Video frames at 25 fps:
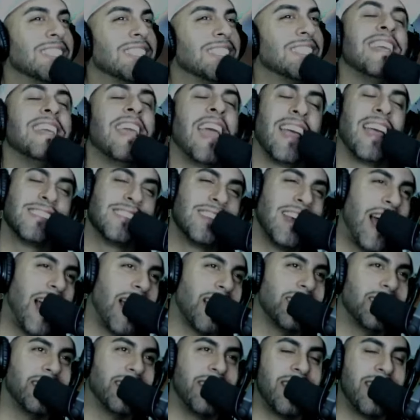
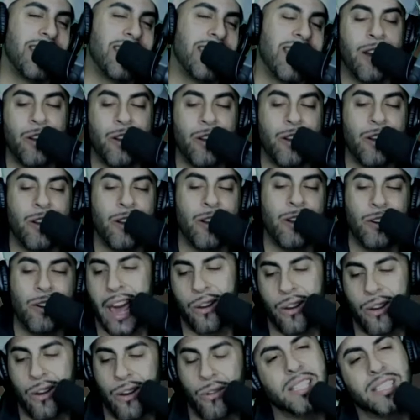Exactly. I
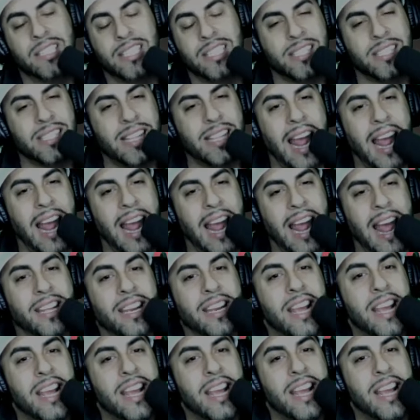don't understand it.
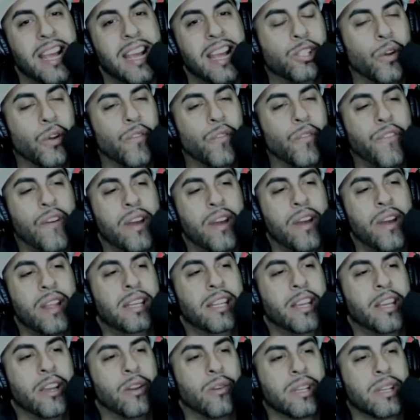It's so funny,
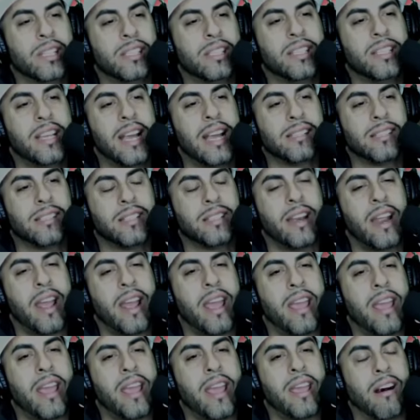Leo, because
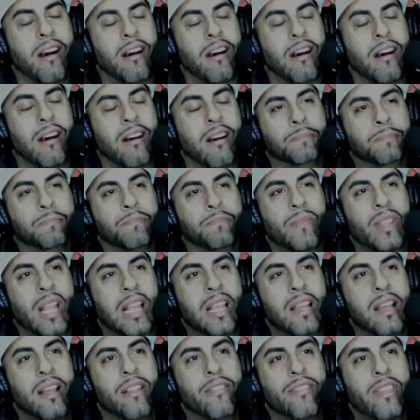yesterday
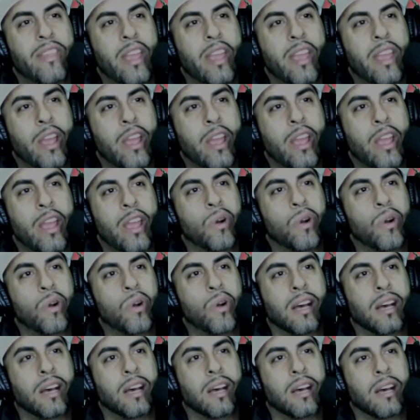there was
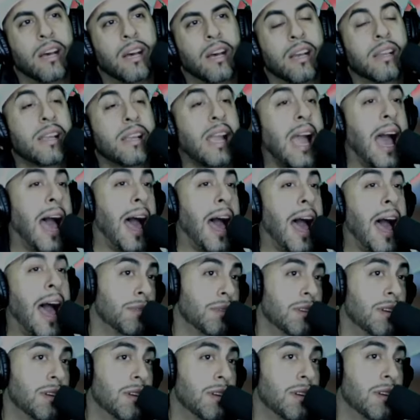a cop.
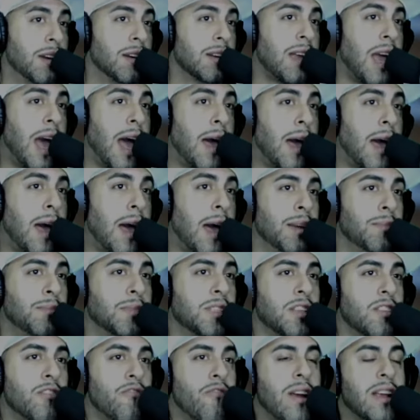A cop came
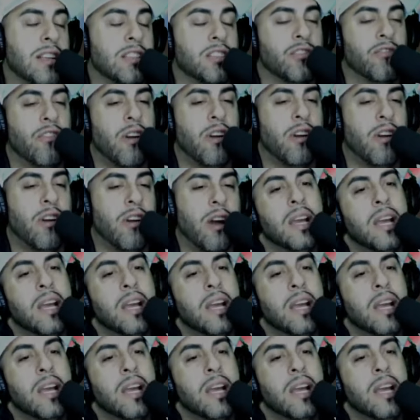to the restaurant.